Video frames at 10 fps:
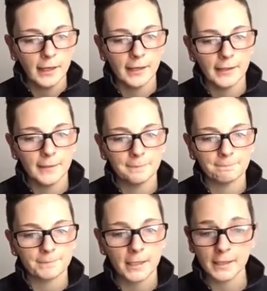
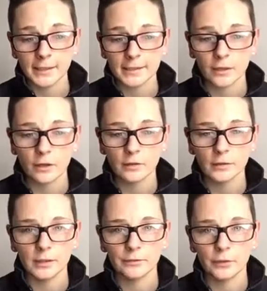I think that's
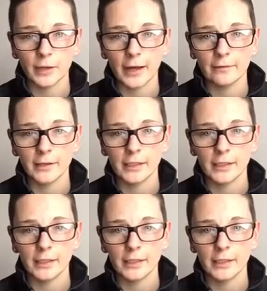all. If you have